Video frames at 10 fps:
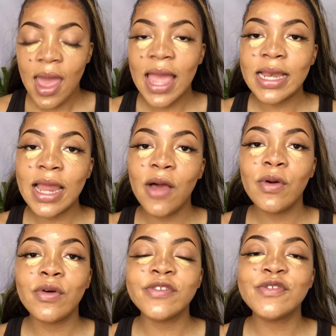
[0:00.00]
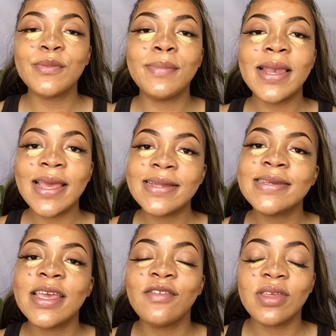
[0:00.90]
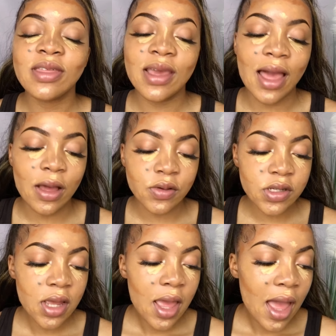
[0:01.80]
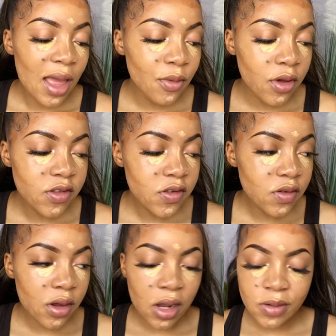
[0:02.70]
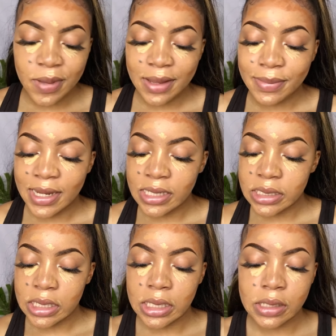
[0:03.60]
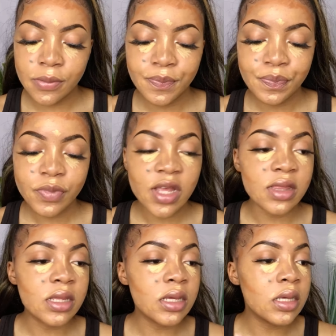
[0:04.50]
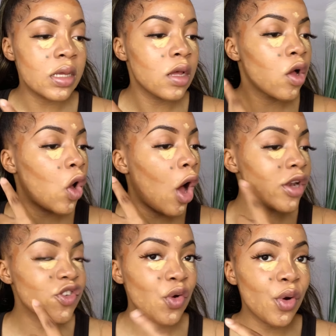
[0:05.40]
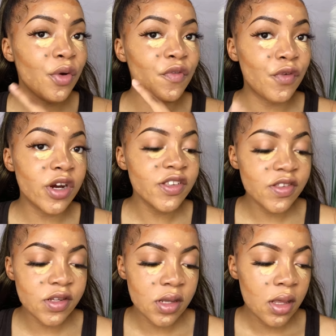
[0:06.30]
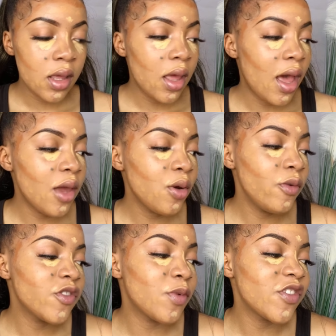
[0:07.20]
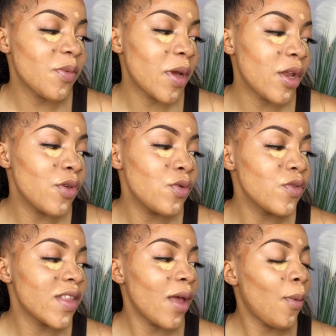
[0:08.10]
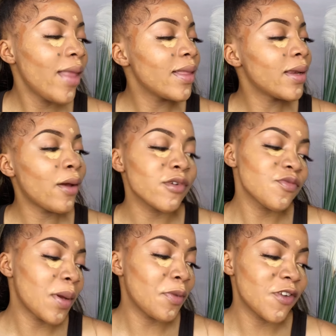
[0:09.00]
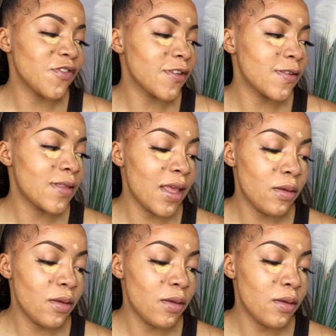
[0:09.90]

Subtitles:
And now we're going to blend everything out. I'm going to start out by blending the contour first. I don't know which brush I'm gonna use. Like, why didn't I wash my brushes? Like,